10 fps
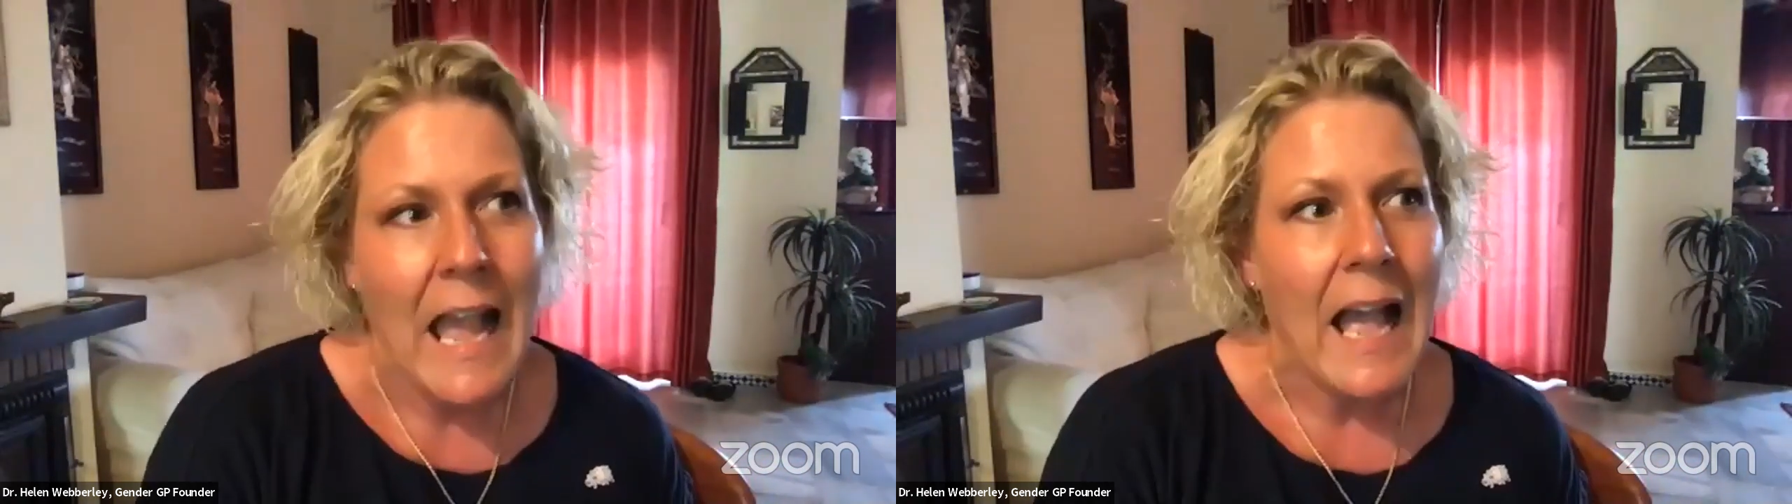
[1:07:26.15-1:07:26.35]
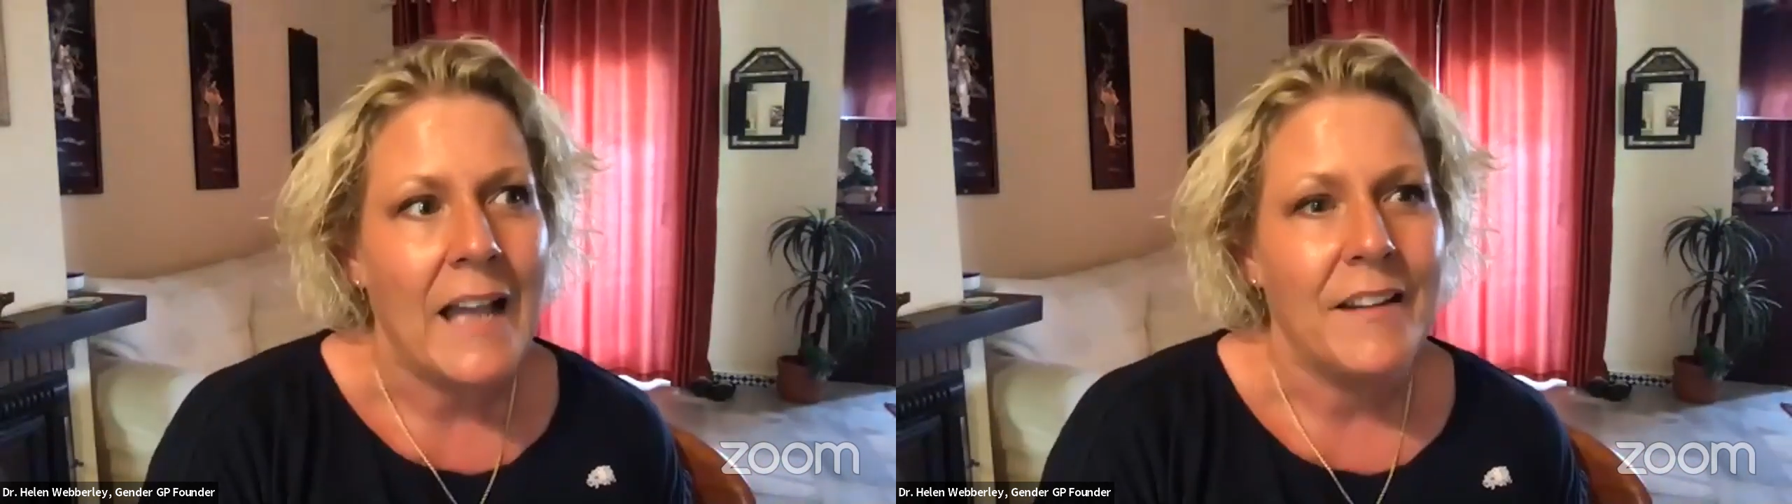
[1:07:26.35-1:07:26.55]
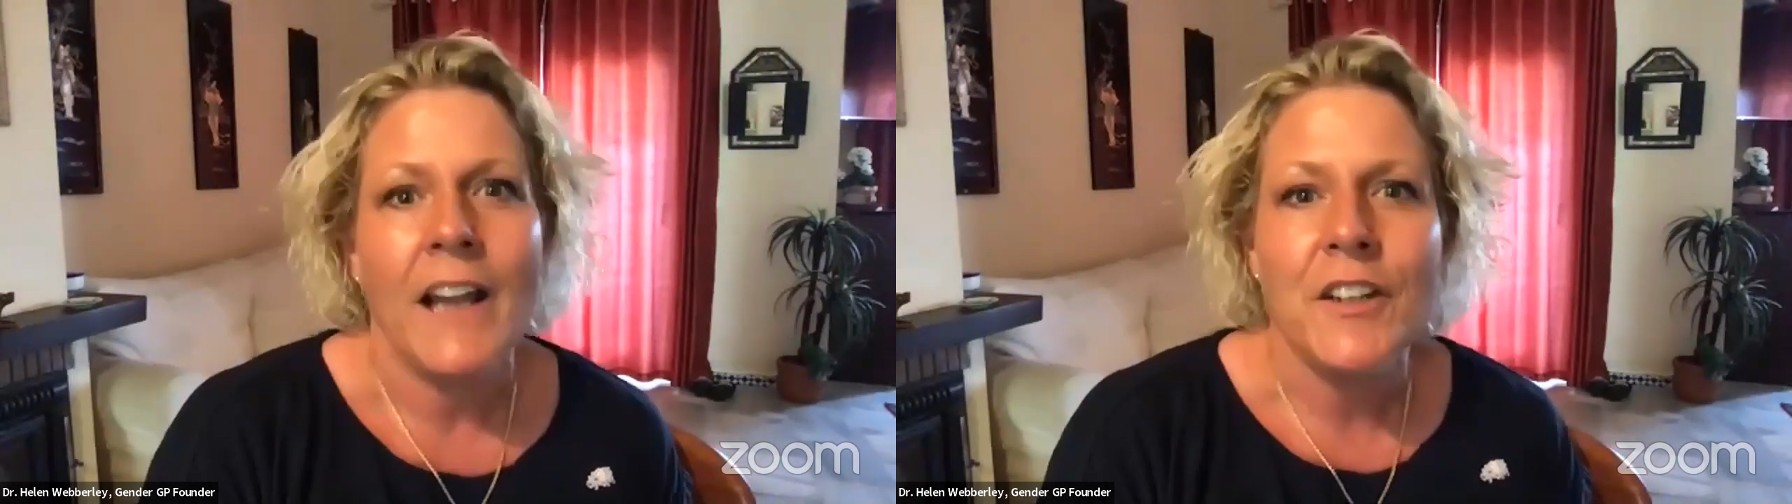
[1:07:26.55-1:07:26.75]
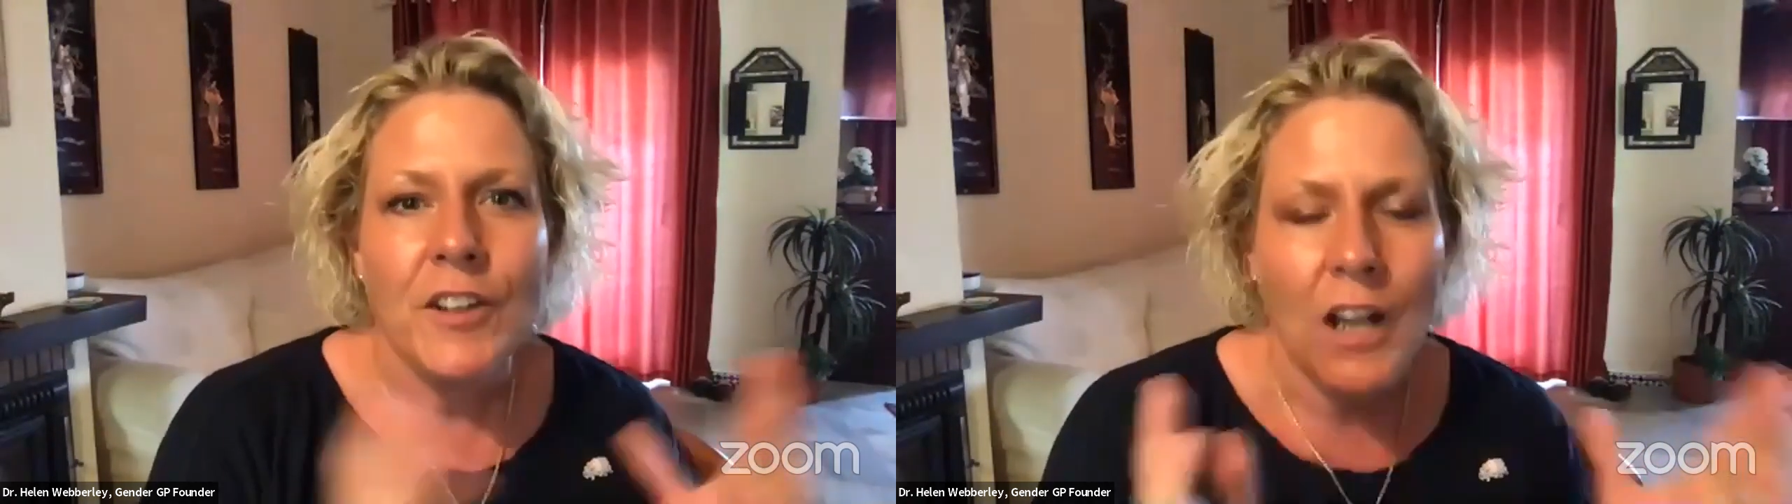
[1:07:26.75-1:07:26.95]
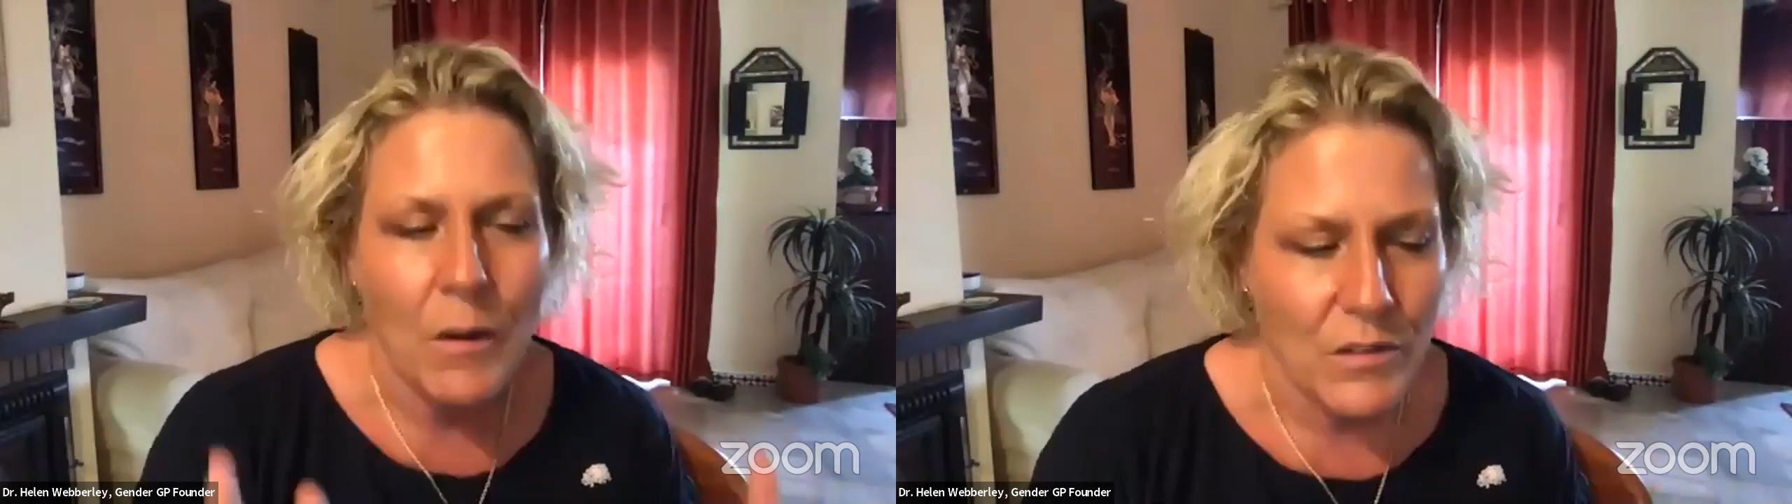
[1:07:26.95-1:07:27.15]
And I don't
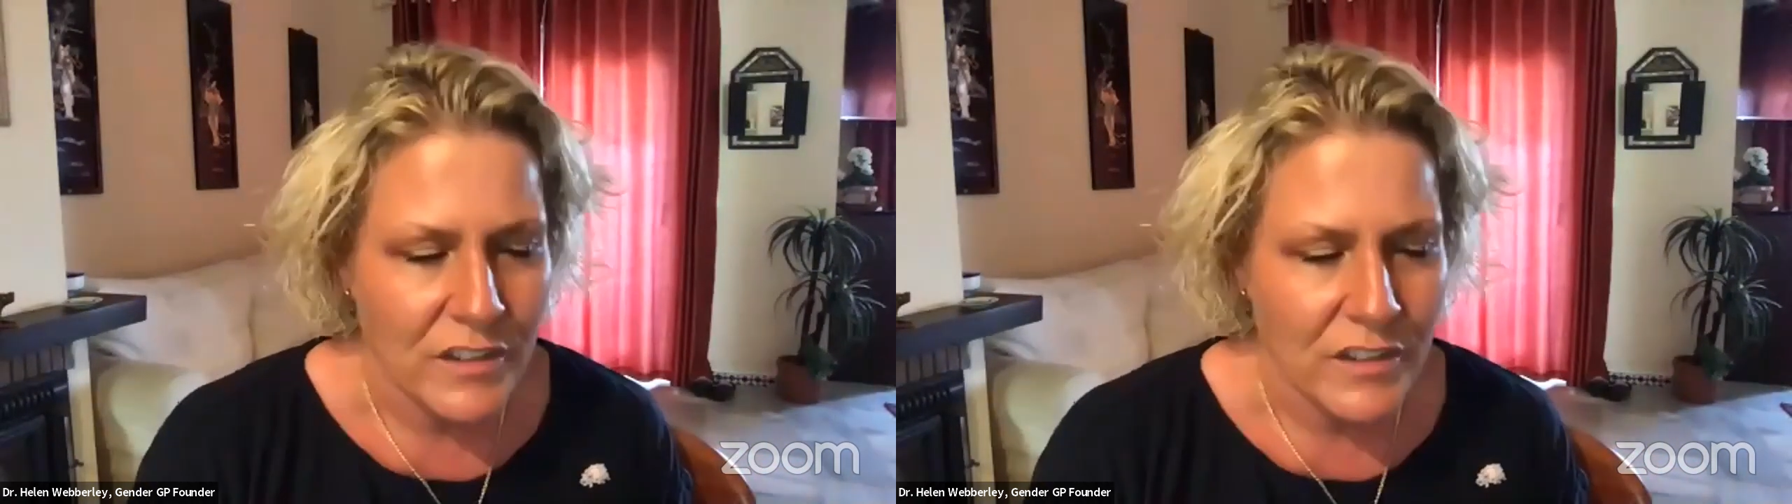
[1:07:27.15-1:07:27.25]
know how old